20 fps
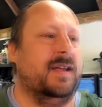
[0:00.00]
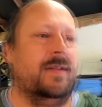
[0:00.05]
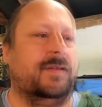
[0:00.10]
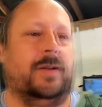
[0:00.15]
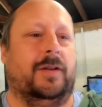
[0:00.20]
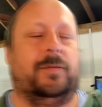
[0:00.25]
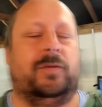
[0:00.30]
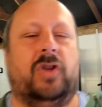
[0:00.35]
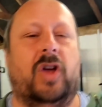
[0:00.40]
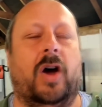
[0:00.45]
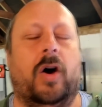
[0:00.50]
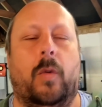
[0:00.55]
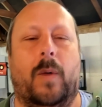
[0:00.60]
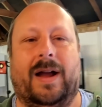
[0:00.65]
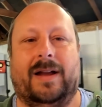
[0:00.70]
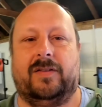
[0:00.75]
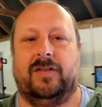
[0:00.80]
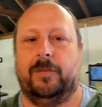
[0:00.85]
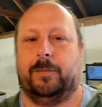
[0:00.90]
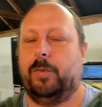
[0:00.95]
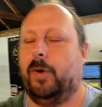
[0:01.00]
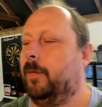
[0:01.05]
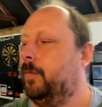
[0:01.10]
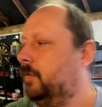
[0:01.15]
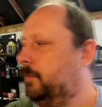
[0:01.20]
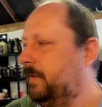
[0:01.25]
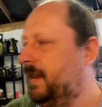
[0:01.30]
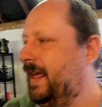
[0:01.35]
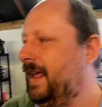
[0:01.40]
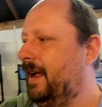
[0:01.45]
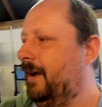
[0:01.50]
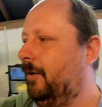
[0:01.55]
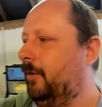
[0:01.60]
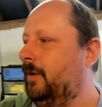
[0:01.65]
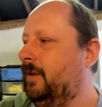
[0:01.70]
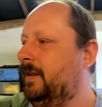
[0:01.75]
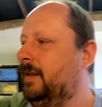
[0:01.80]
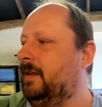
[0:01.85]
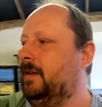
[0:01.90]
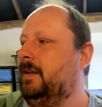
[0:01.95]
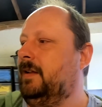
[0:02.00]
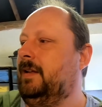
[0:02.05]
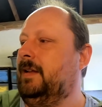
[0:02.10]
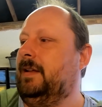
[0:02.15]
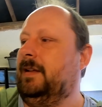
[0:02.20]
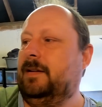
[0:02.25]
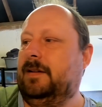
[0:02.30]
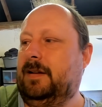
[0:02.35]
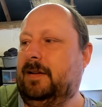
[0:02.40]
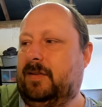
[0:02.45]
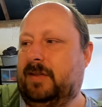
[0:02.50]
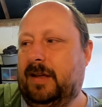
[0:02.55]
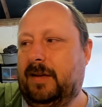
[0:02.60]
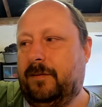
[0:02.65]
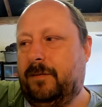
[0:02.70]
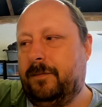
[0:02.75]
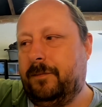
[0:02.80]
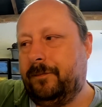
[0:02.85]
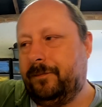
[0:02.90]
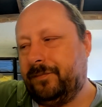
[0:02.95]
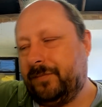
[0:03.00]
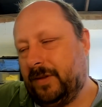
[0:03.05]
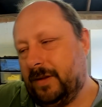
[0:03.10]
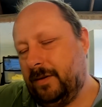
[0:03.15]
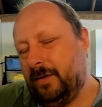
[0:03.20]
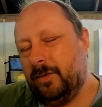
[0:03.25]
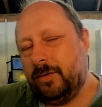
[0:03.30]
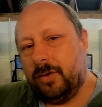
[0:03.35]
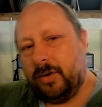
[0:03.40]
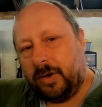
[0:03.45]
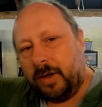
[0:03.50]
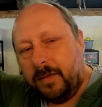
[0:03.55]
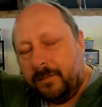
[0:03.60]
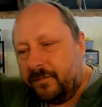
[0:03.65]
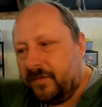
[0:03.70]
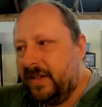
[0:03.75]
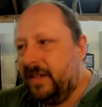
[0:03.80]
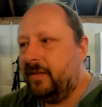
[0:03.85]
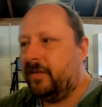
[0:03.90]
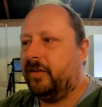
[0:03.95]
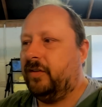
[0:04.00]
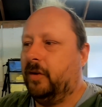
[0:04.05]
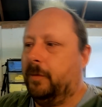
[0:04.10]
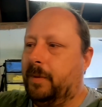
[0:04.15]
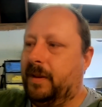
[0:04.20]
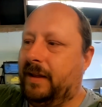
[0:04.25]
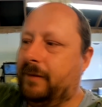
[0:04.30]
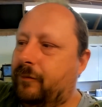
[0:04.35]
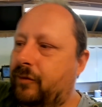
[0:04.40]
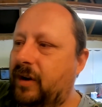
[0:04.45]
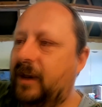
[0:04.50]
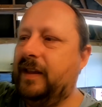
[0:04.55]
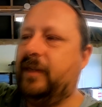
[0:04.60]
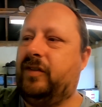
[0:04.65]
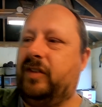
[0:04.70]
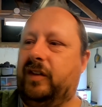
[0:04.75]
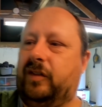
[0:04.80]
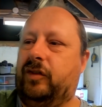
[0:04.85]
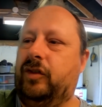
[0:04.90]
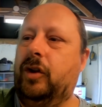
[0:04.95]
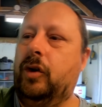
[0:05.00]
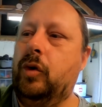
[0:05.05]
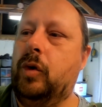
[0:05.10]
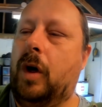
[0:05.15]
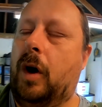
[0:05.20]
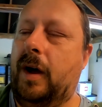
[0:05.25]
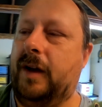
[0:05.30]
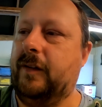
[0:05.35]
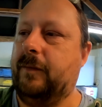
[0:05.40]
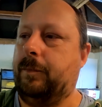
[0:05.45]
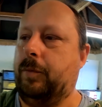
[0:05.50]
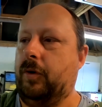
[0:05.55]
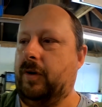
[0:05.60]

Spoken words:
So Turtle Wax's problem now is I've not got to convince you, but they've released this new line of